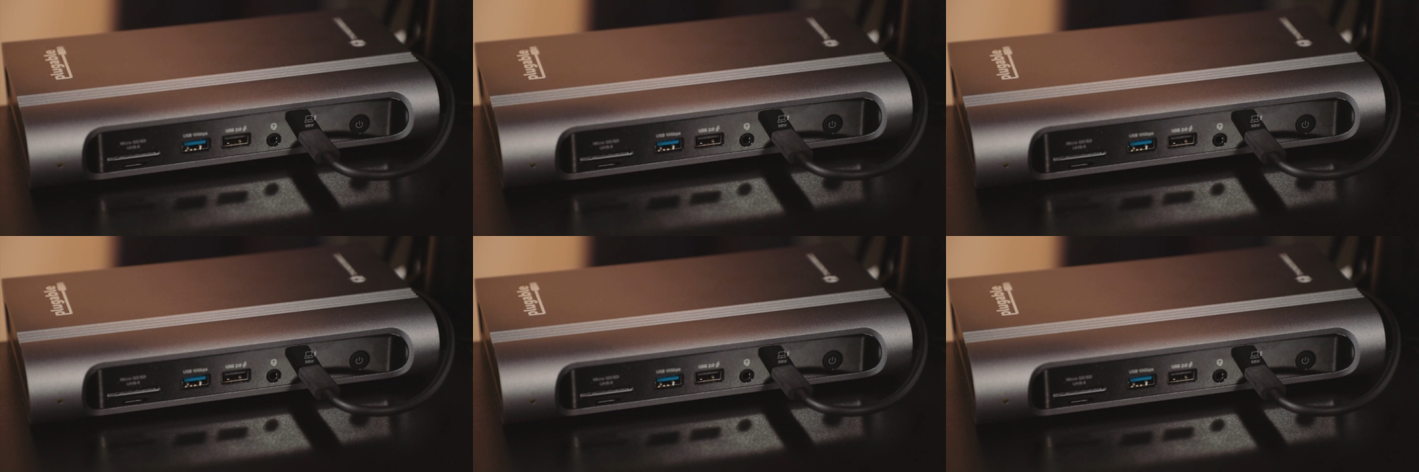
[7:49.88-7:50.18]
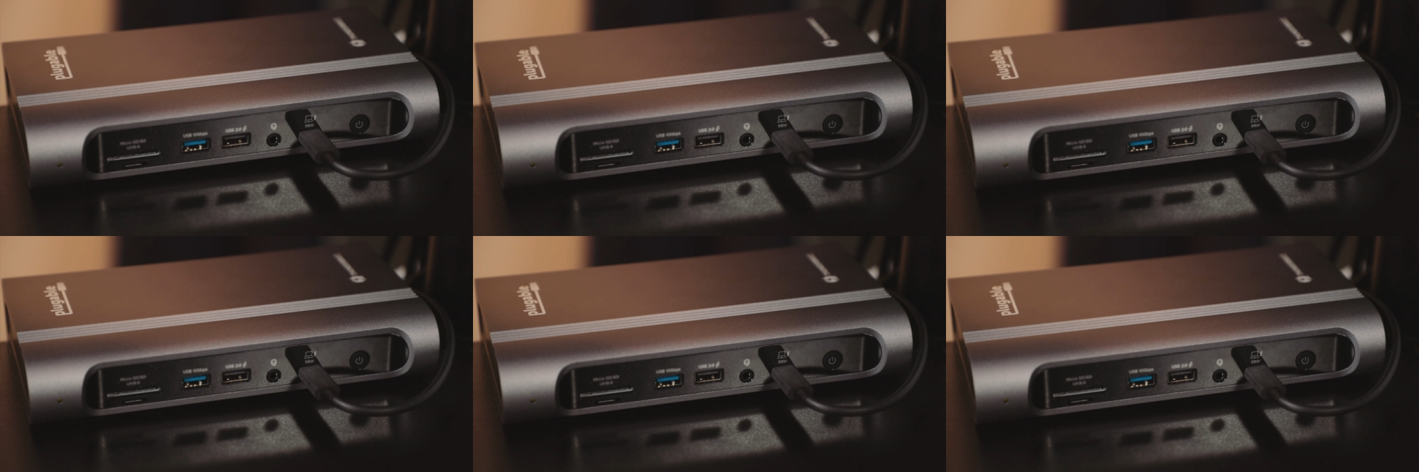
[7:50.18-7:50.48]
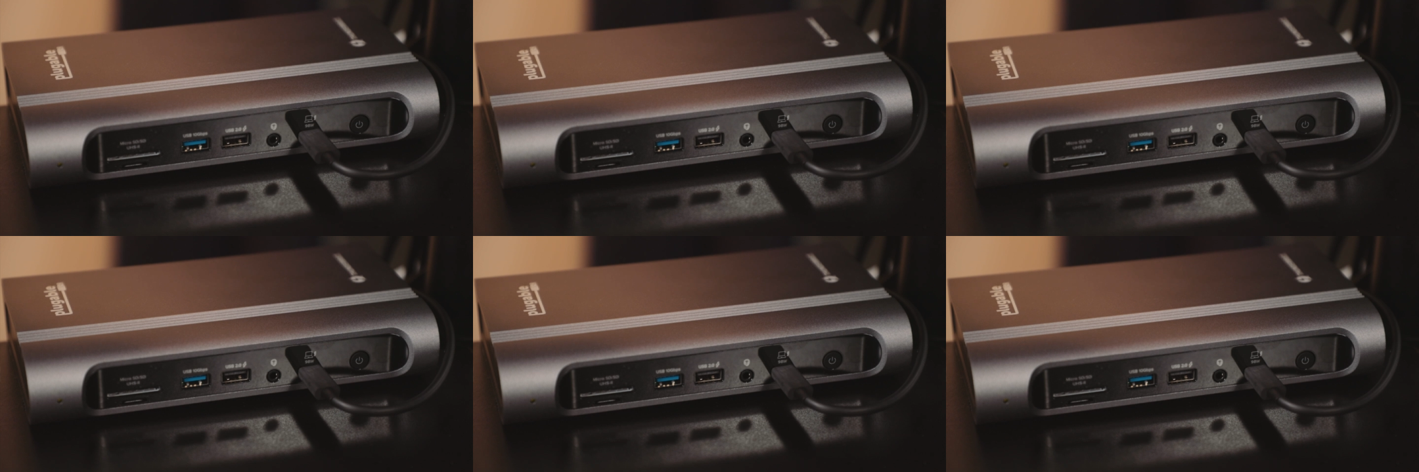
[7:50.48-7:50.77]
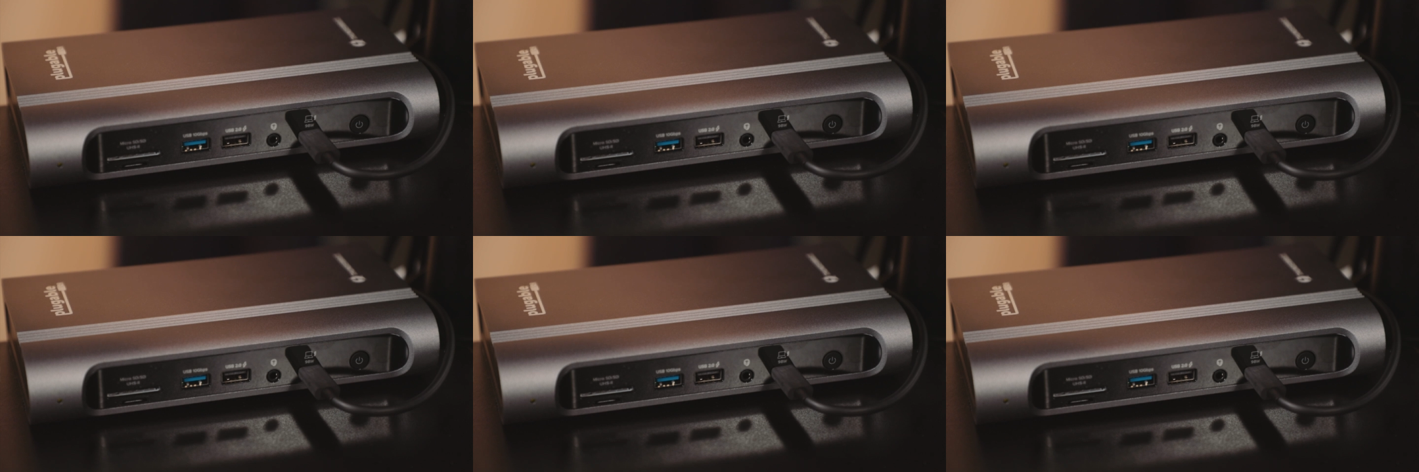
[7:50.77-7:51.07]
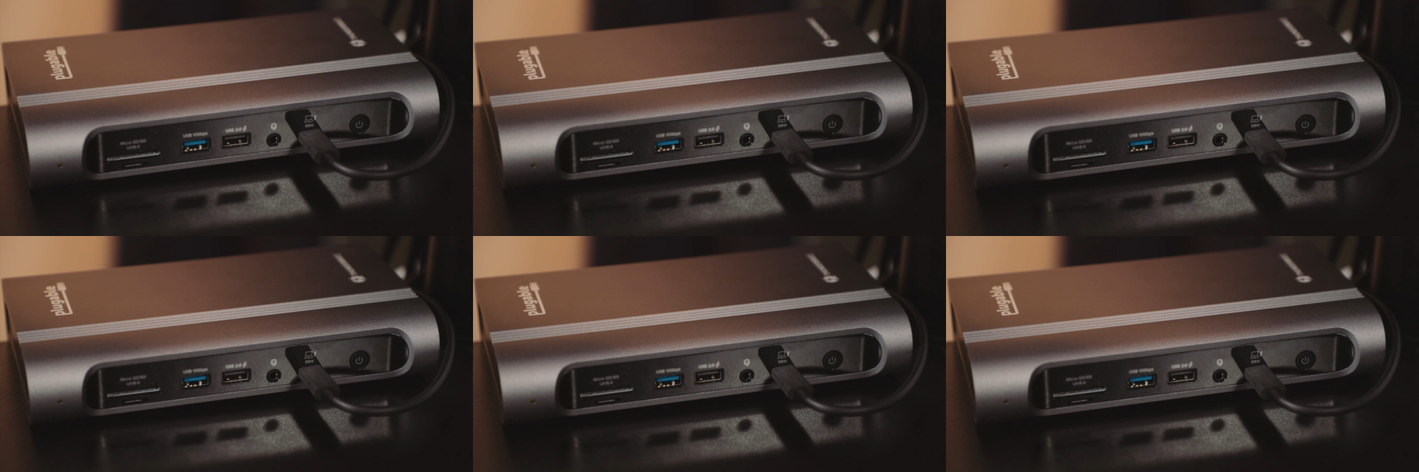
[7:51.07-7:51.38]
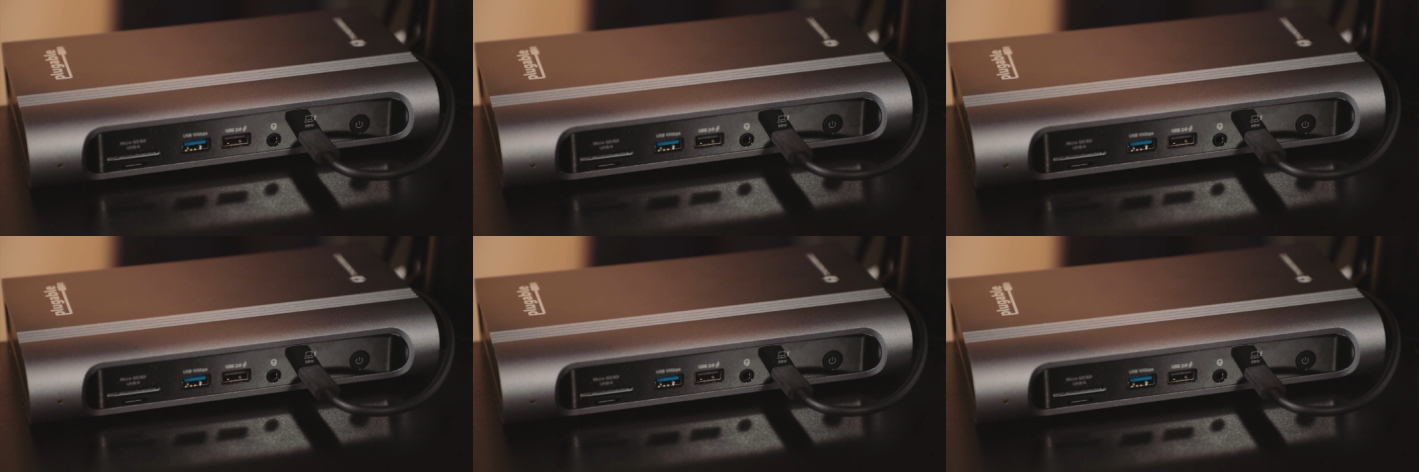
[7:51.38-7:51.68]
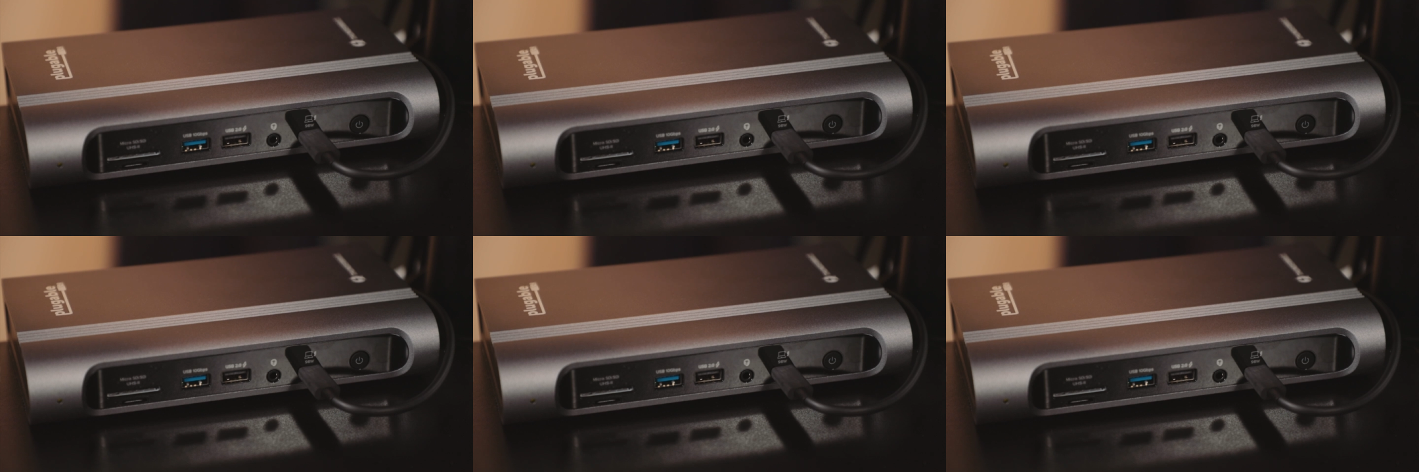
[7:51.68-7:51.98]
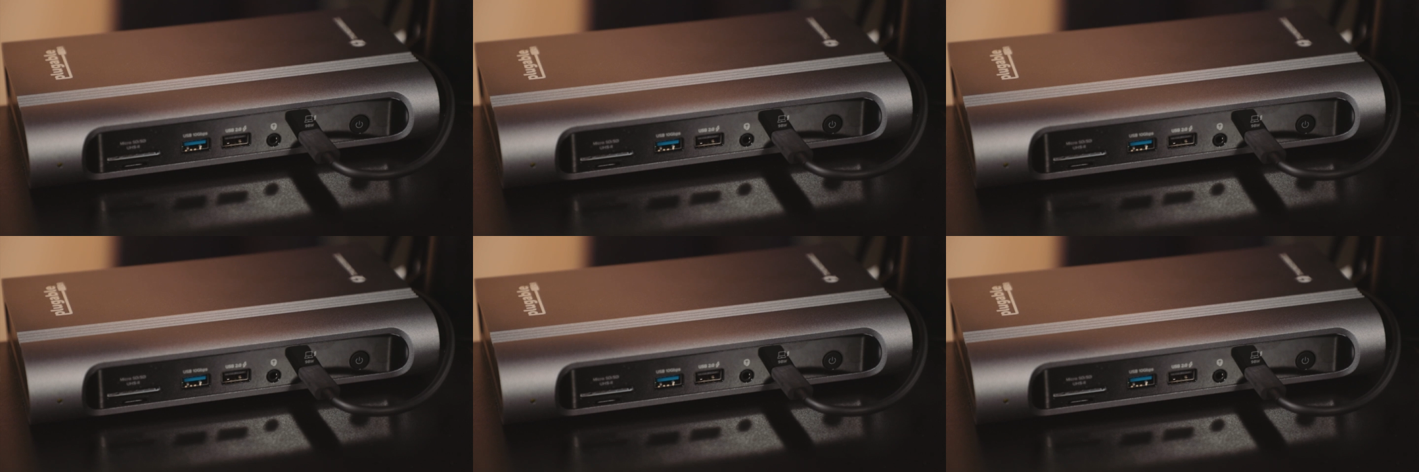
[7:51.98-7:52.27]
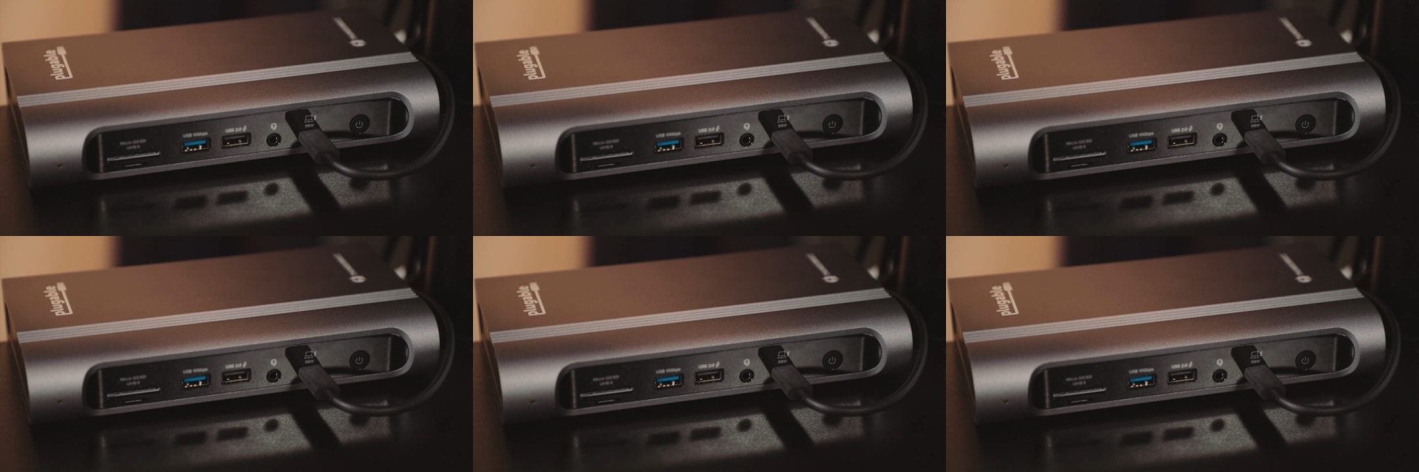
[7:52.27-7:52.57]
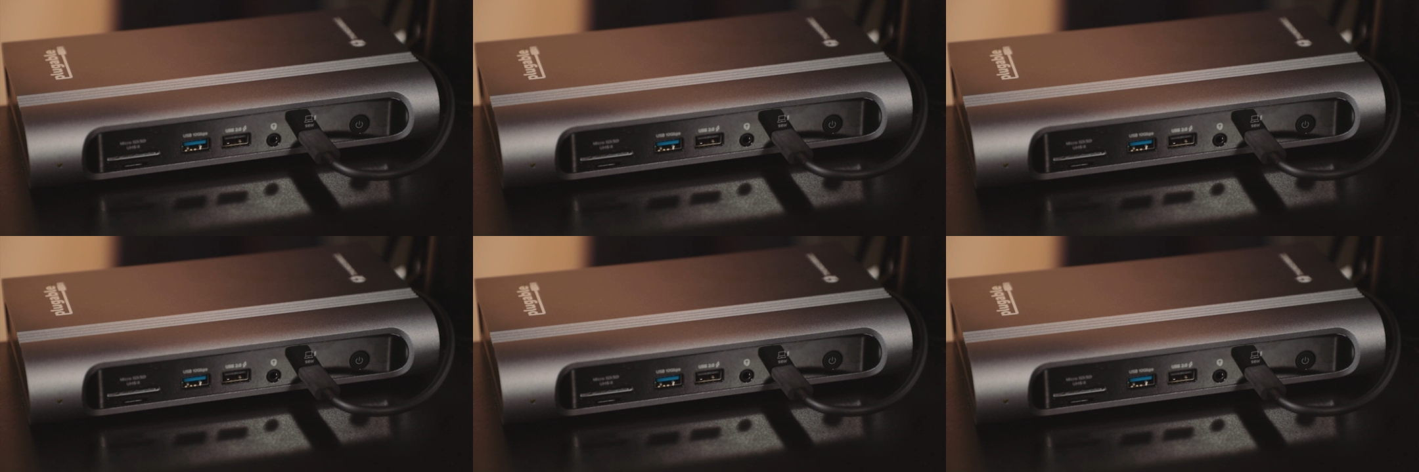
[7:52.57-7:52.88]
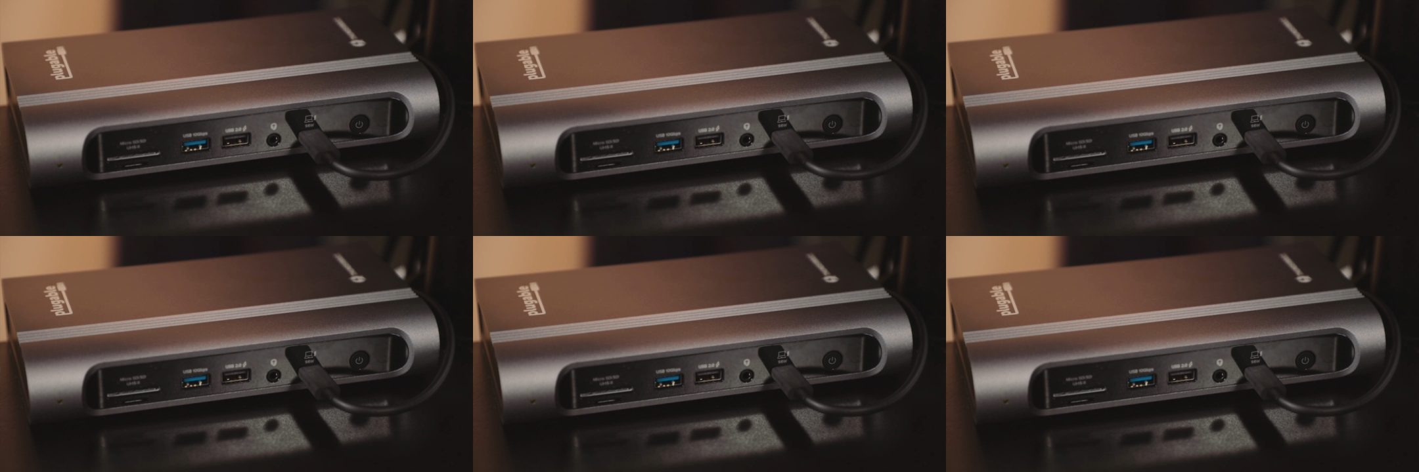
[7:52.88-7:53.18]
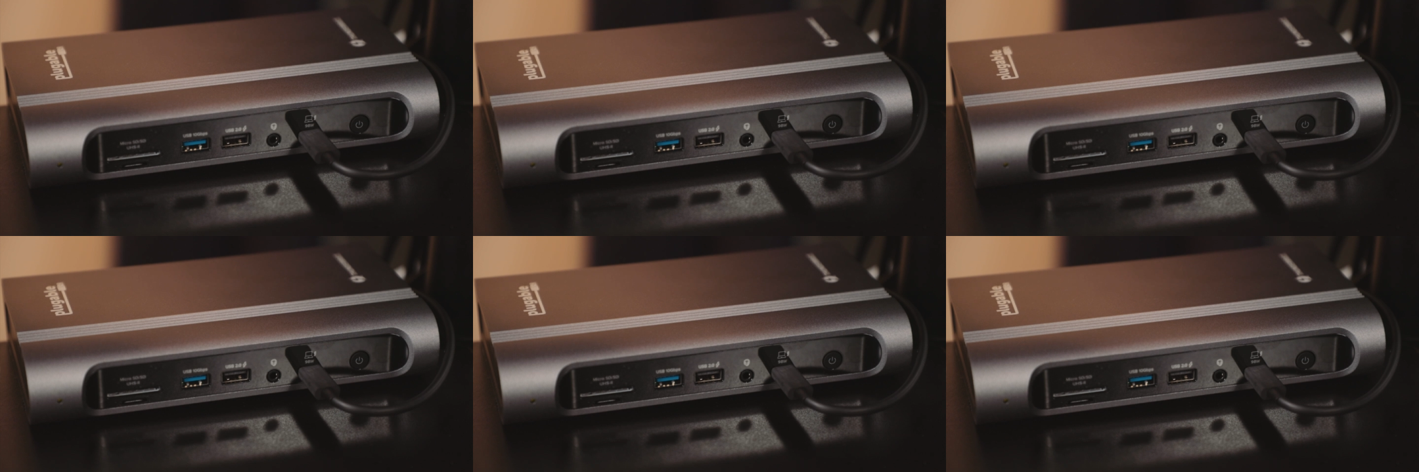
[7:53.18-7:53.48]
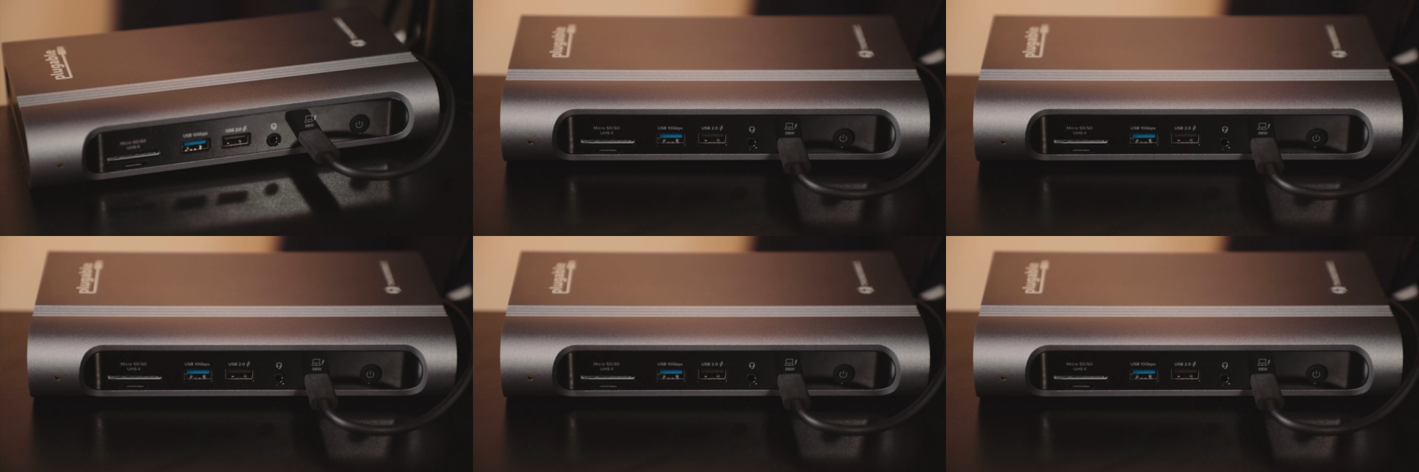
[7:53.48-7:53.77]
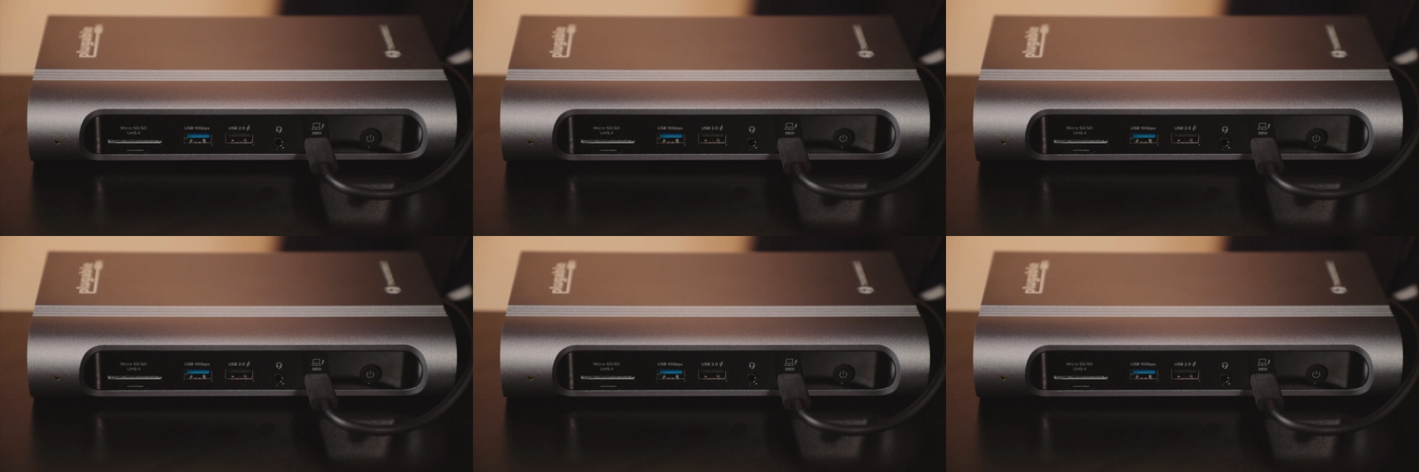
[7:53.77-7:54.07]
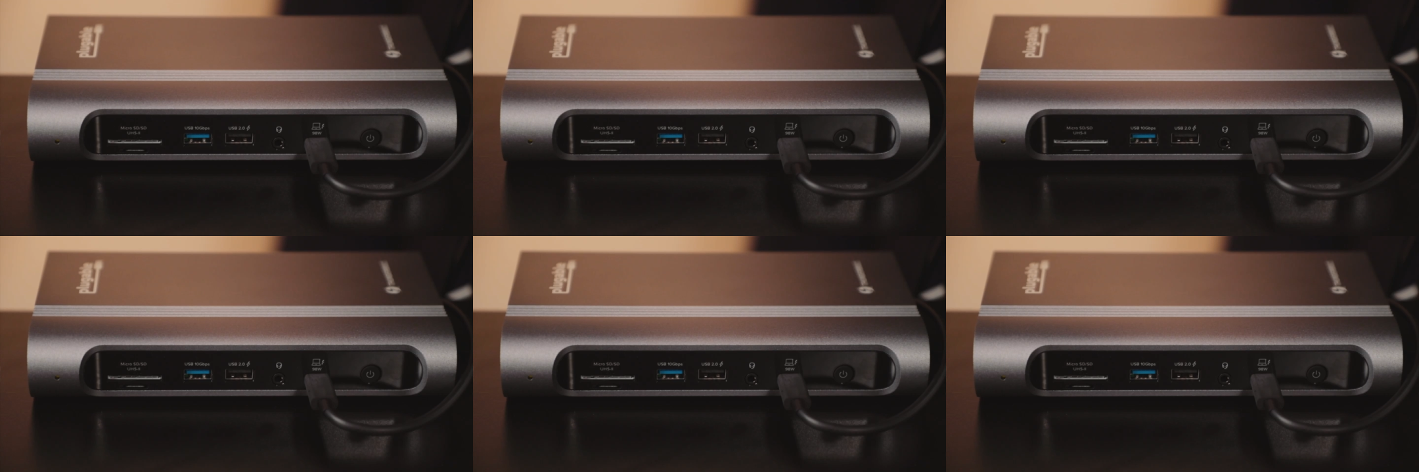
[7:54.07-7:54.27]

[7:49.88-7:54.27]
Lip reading: No face is visible, so there are no lips to read.